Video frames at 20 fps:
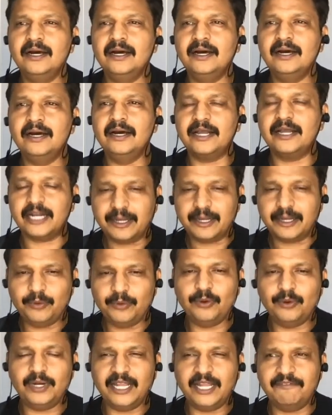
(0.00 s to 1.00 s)

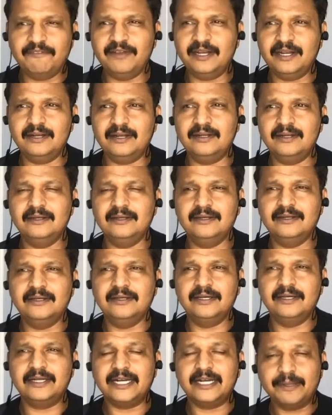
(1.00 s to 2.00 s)
repo level
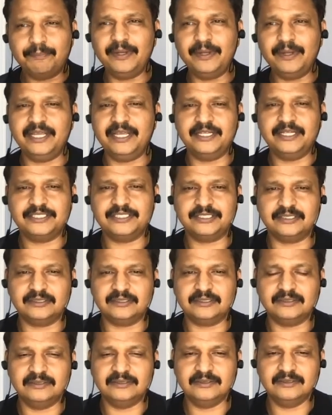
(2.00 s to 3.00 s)
replication
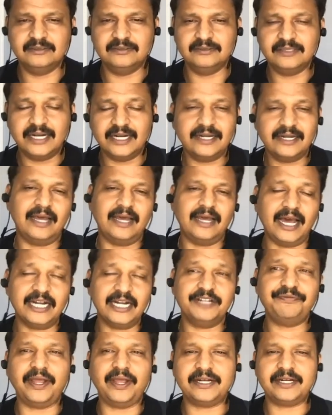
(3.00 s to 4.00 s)
that
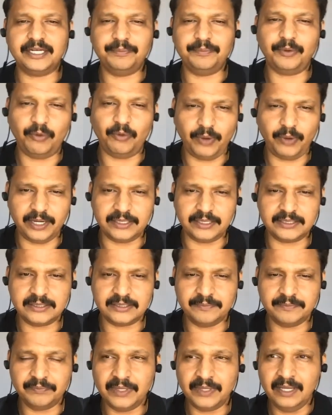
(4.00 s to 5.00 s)
Artifactory provides.
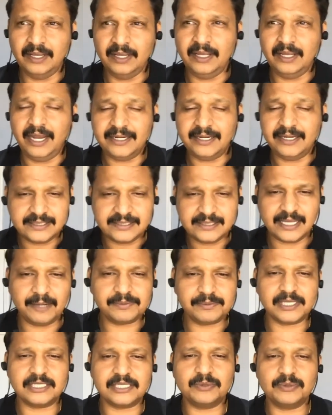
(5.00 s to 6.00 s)
And this
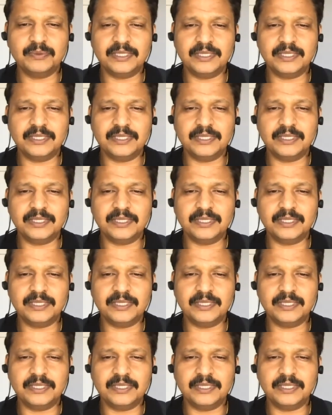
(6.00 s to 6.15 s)
helps us with the